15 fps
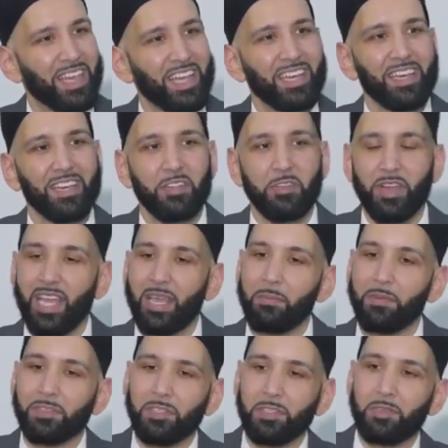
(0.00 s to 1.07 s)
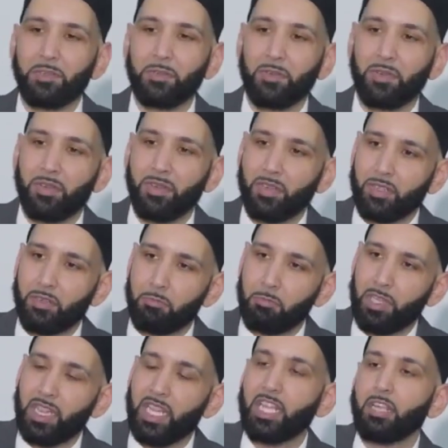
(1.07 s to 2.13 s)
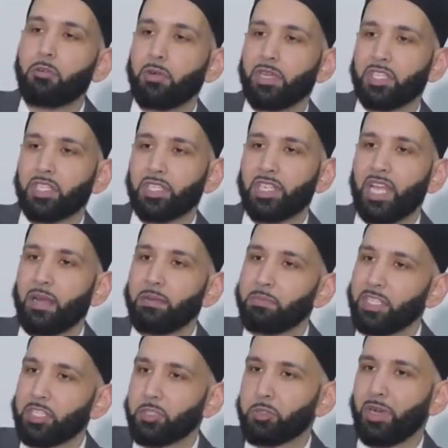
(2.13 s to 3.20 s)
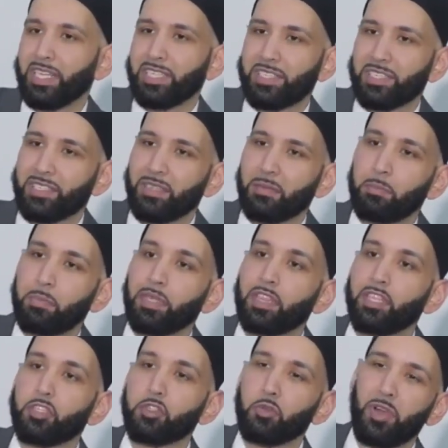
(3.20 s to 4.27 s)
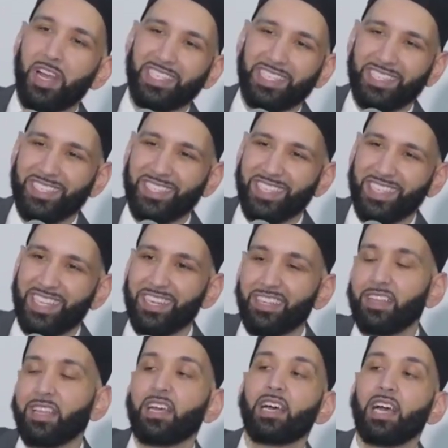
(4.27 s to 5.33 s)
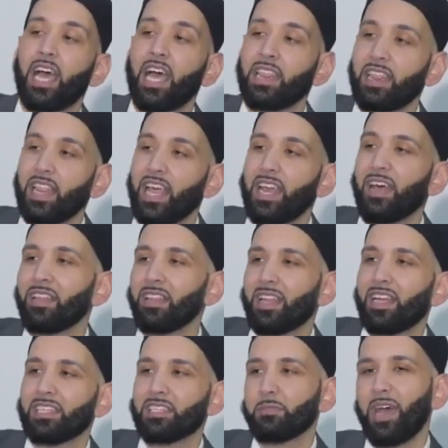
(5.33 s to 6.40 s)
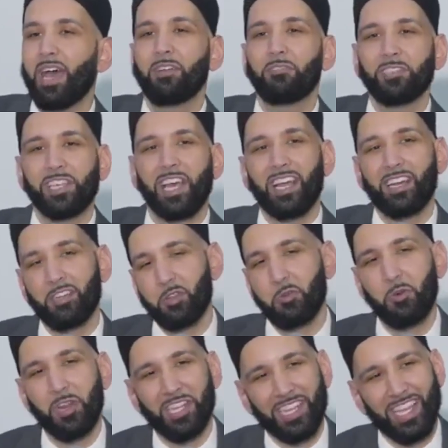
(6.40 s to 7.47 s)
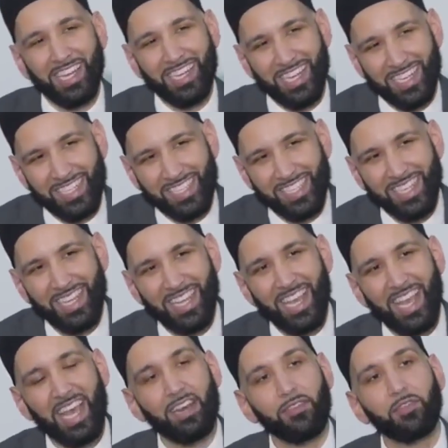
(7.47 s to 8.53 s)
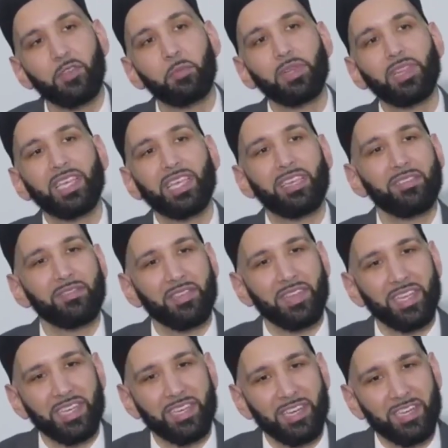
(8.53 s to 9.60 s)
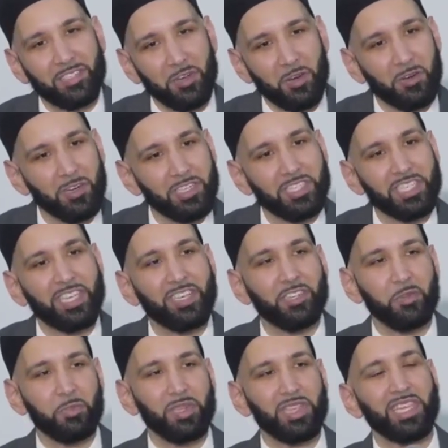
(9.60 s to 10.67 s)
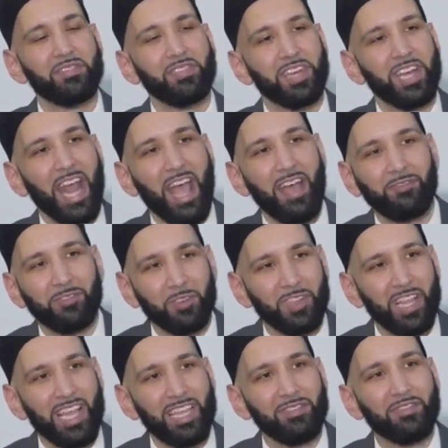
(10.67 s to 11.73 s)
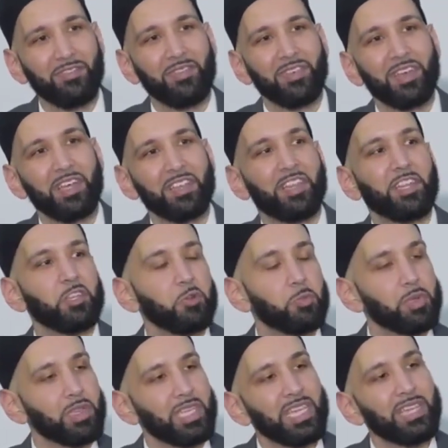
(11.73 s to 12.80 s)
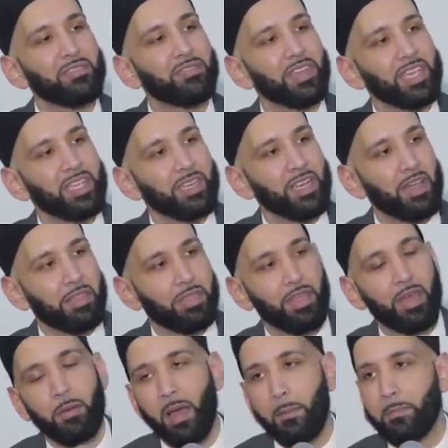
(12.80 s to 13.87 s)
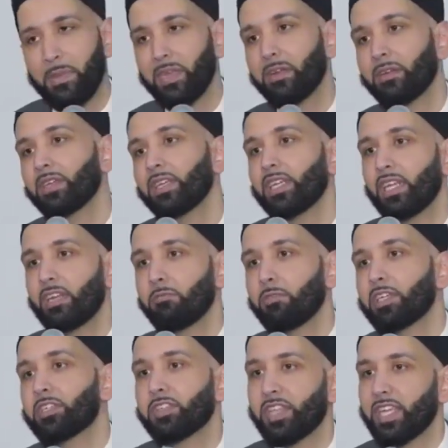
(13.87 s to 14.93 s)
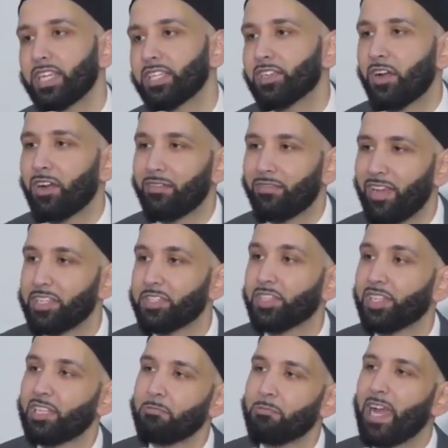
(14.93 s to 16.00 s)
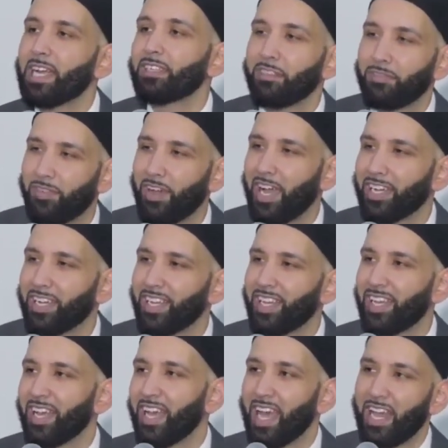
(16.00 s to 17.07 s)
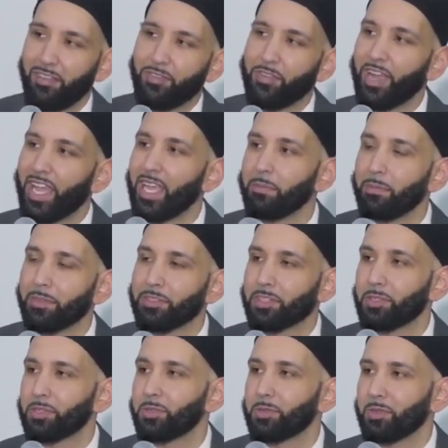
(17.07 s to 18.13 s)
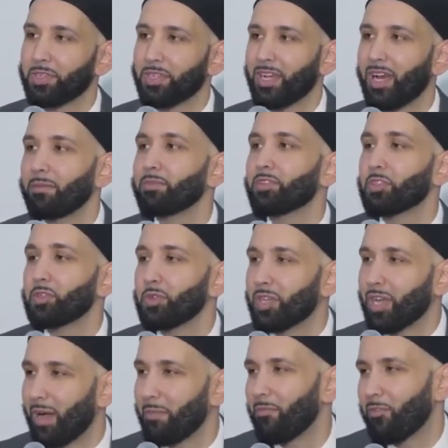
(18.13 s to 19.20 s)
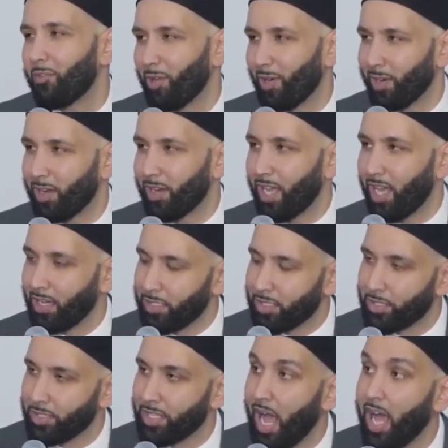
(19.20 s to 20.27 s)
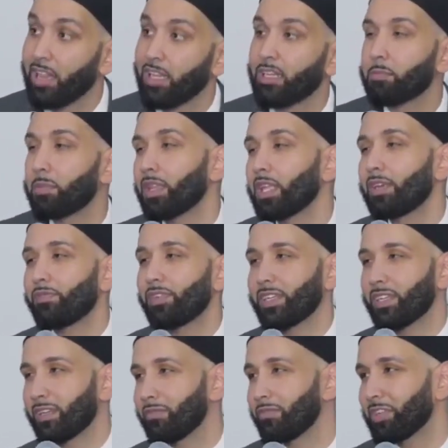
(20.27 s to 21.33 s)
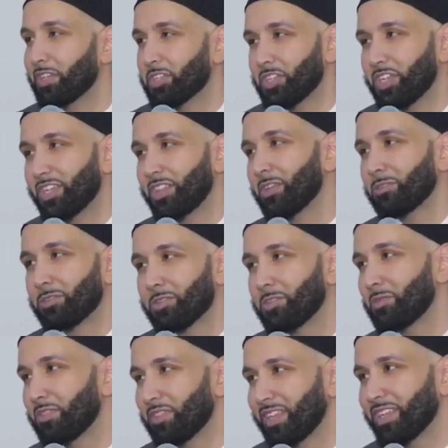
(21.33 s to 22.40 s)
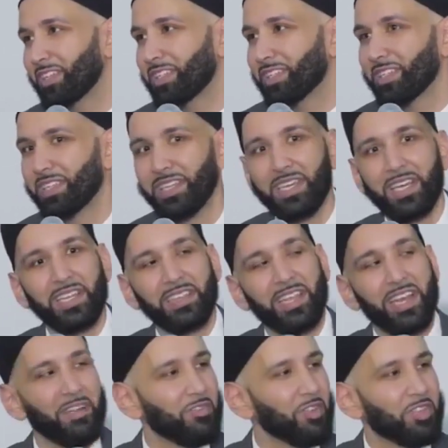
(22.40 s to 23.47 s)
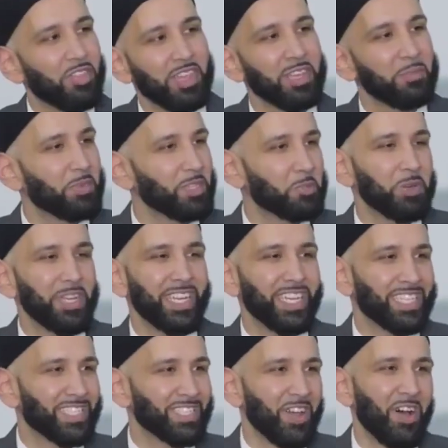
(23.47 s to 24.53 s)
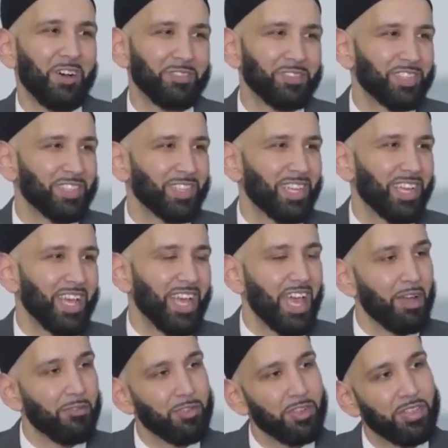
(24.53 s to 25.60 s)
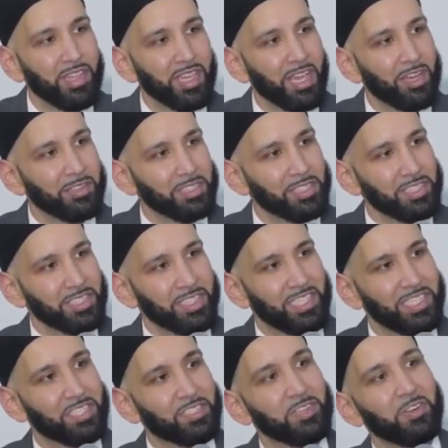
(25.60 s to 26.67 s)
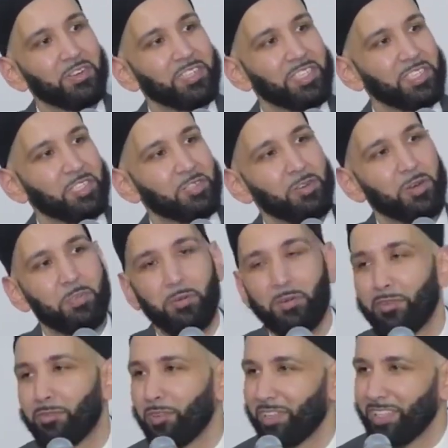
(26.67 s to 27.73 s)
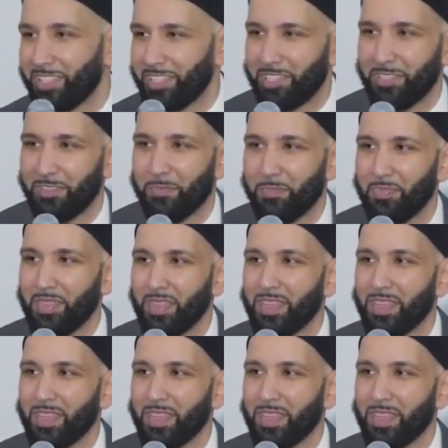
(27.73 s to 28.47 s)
then you're able to relinquish that mistrust. Put the trust in Allah and let Allah subhanahu wa ta'ala do what Allah does. And if you believe in eternity and you believe in an afterlife, then you believe in a period in which things are eventually rectified. And if you're able to come to comfort and solid belief and conviction in those two things, then everything in between gets solved. Everything else gets turned into a peripheral issue.